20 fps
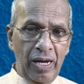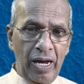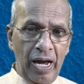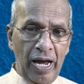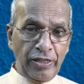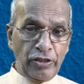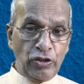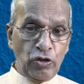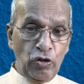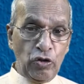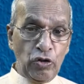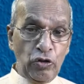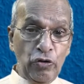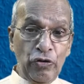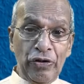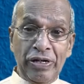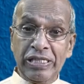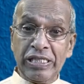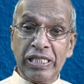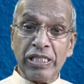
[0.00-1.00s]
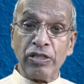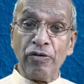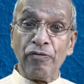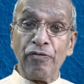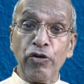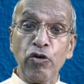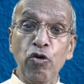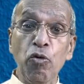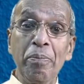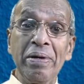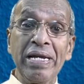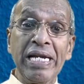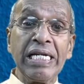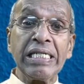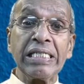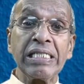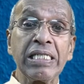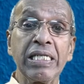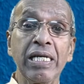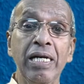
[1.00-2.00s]
And so, during these few
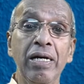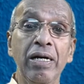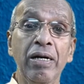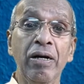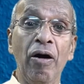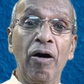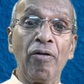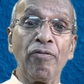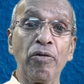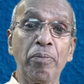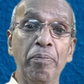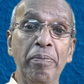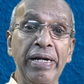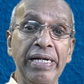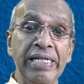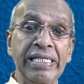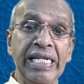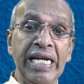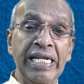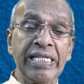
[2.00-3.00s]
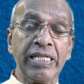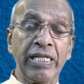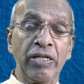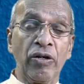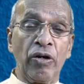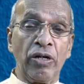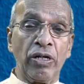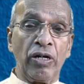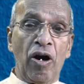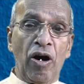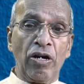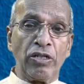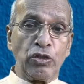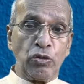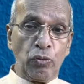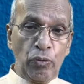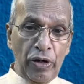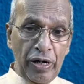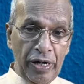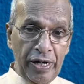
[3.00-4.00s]
minutes of meditating on
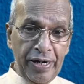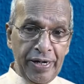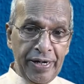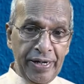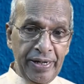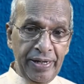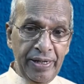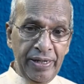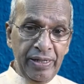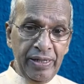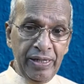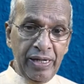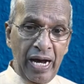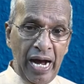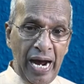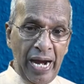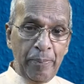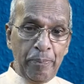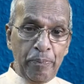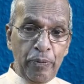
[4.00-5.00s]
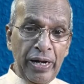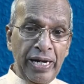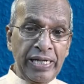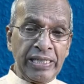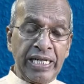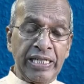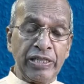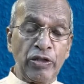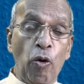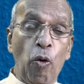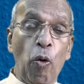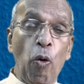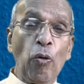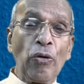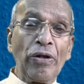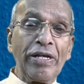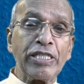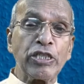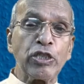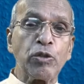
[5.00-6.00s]
God's Word, I pray that the
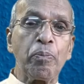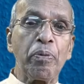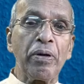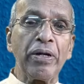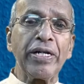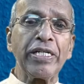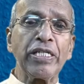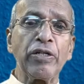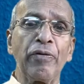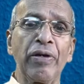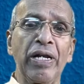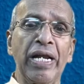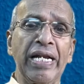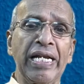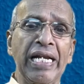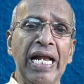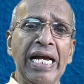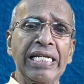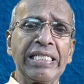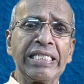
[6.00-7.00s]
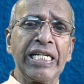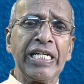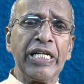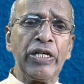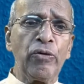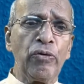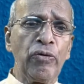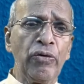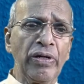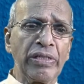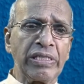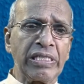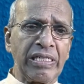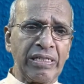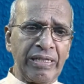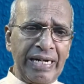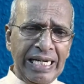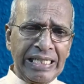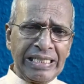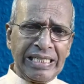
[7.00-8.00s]
Holy Spirit will enlighten you,
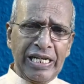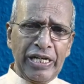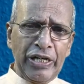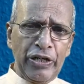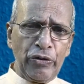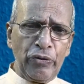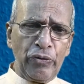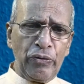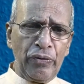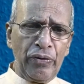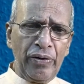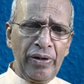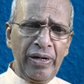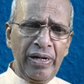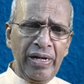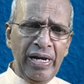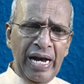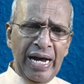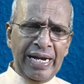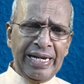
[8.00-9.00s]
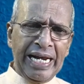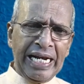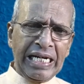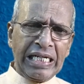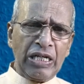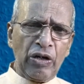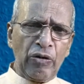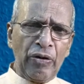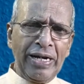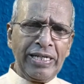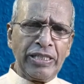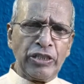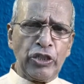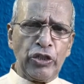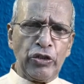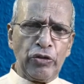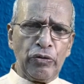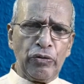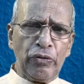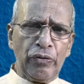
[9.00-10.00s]
strengthen you, and encourage
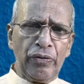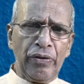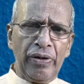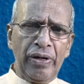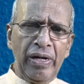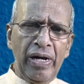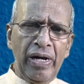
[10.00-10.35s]
you,